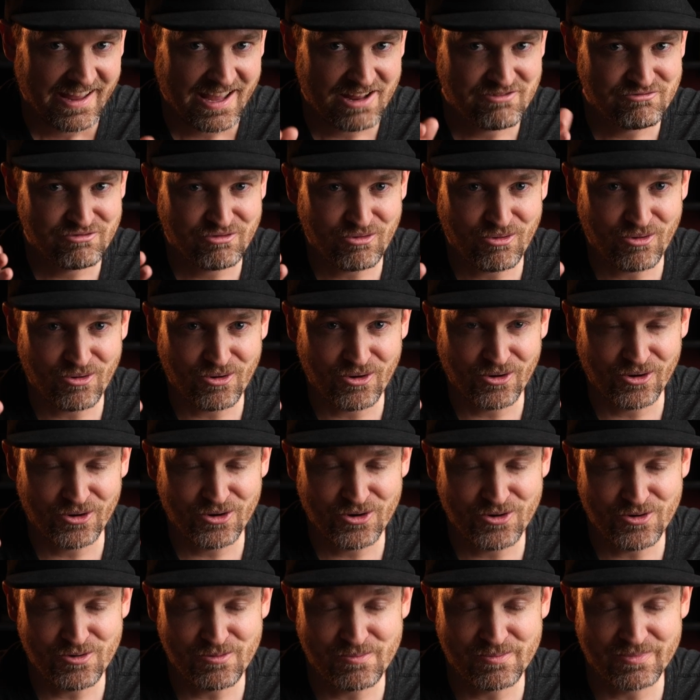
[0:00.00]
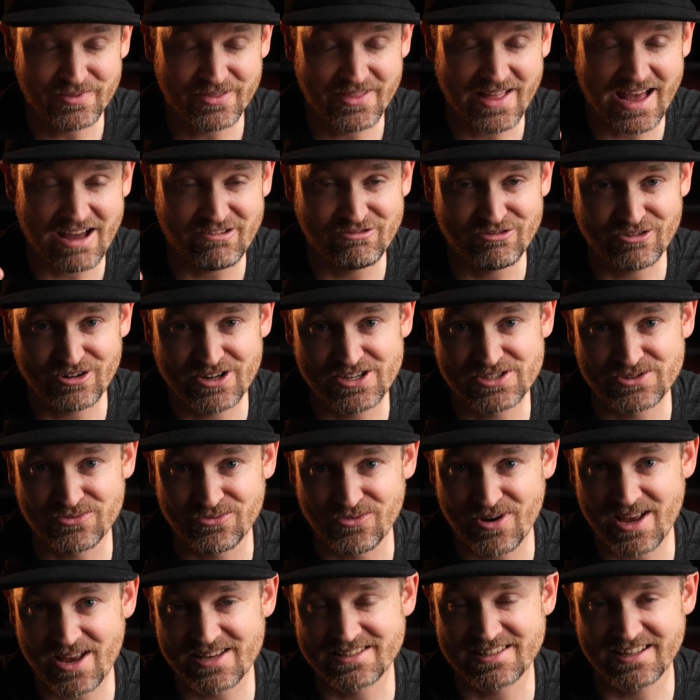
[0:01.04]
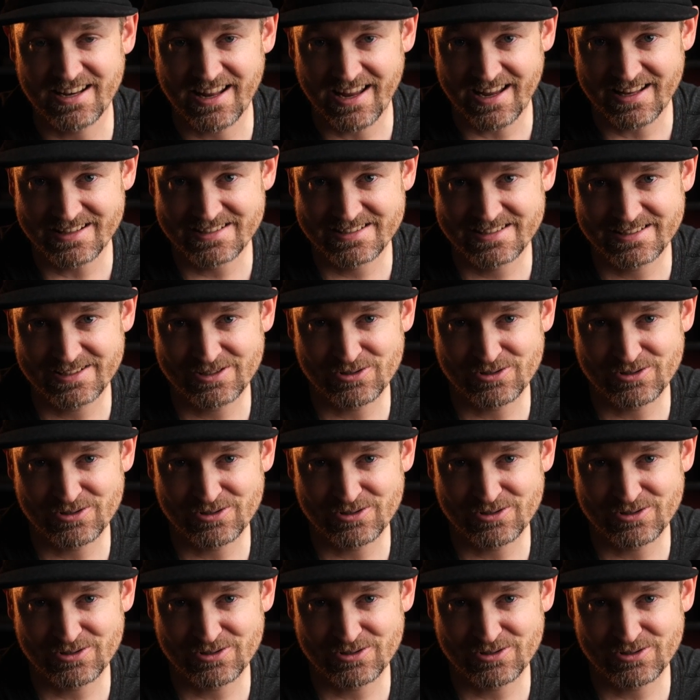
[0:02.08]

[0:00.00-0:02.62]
and for whom that phrase resonates,